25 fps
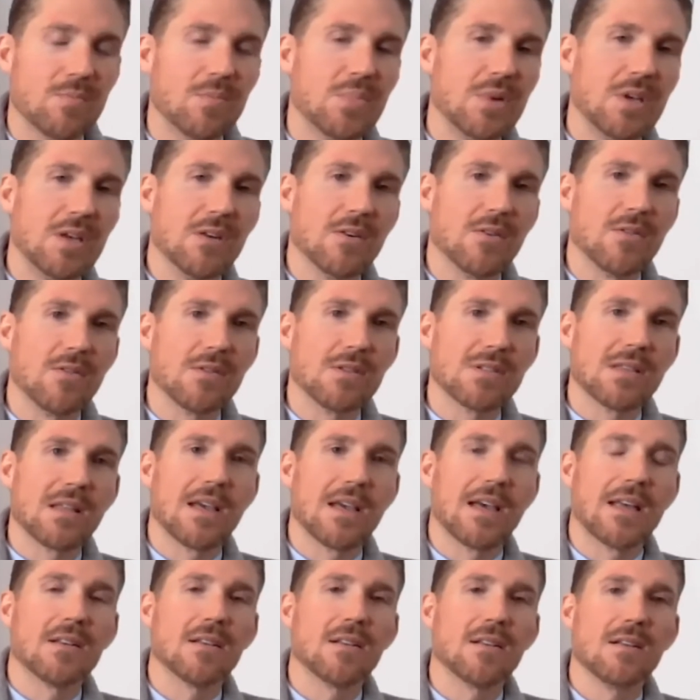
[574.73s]
Peter is
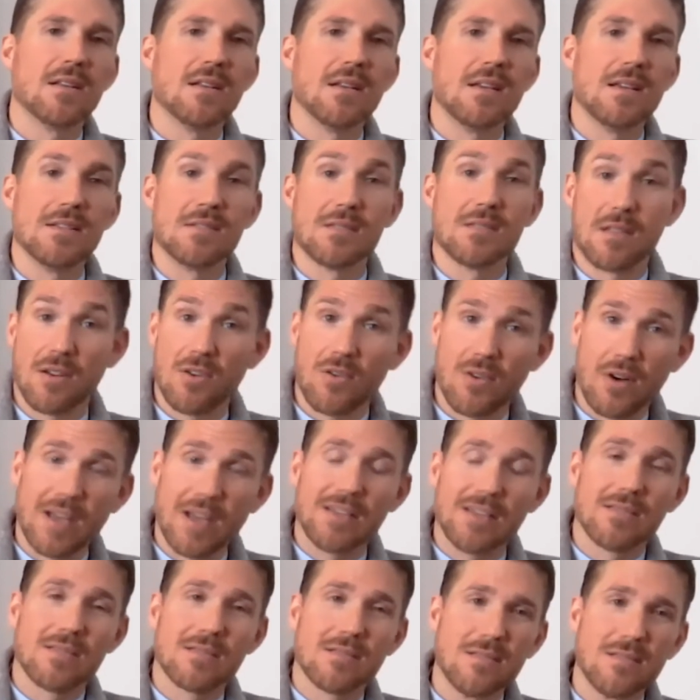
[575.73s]
that he's the
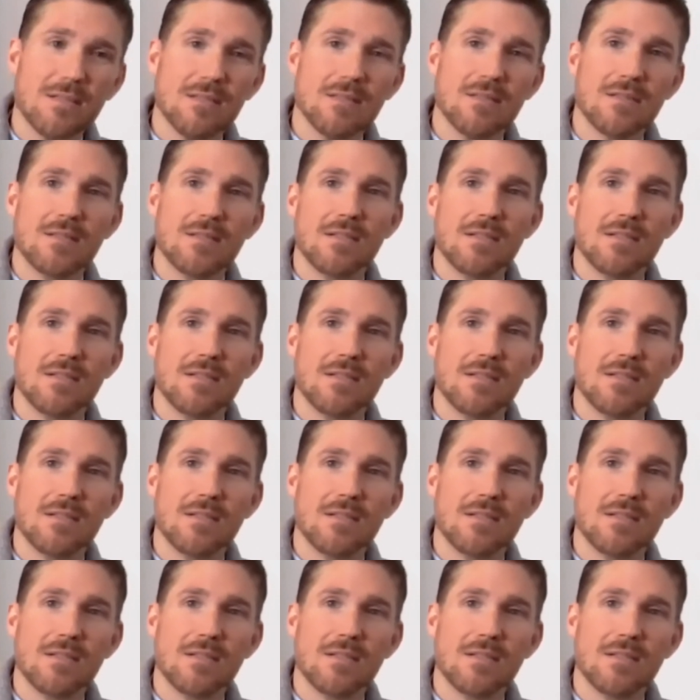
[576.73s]
Christ,